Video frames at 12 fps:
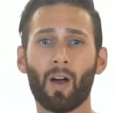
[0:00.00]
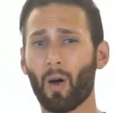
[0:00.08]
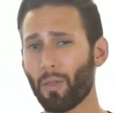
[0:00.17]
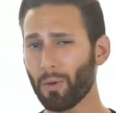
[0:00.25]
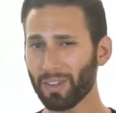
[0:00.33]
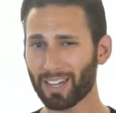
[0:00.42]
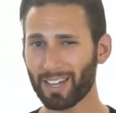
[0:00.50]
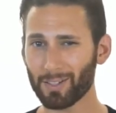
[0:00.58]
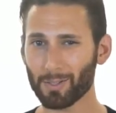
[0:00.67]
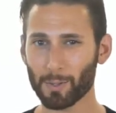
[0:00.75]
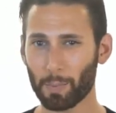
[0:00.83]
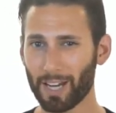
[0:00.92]
Although the
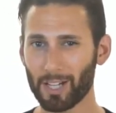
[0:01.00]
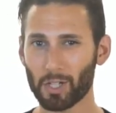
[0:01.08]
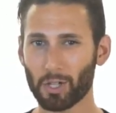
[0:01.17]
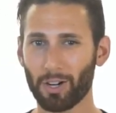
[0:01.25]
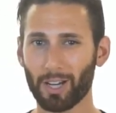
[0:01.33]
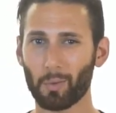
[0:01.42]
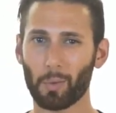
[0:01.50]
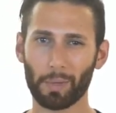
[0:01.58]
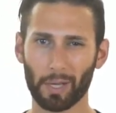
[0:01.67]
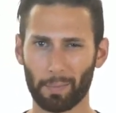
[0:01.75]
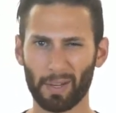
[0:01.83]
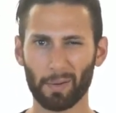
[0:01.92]
Kindle's page turning will
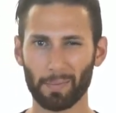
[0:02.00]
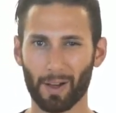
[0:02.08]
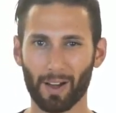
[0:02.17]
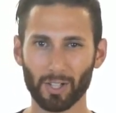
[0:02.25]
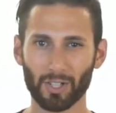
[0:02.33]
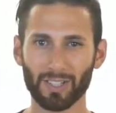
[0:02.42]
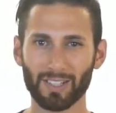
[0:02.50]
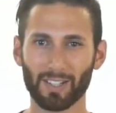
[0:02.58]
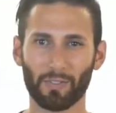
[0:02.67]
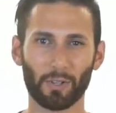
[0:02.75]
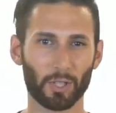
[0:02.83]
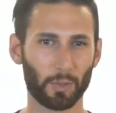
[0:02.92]
be a bit obnoxious
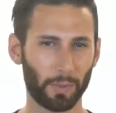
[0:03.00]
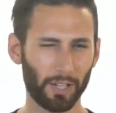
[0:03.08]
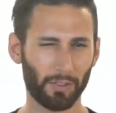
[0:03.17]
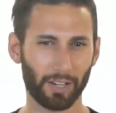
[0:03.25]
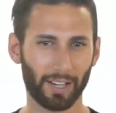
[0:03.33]
if you're speed